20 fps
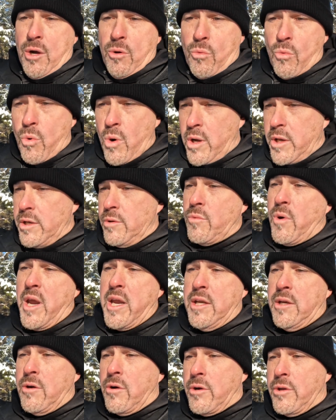What
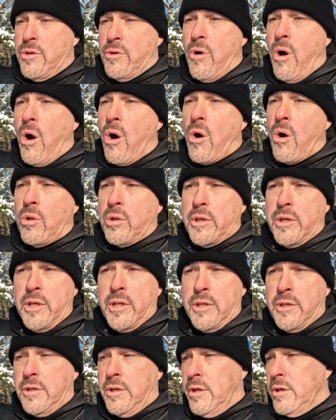weight are you
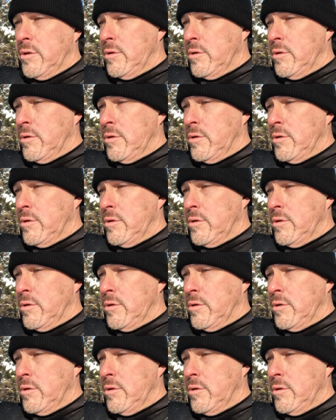hauling?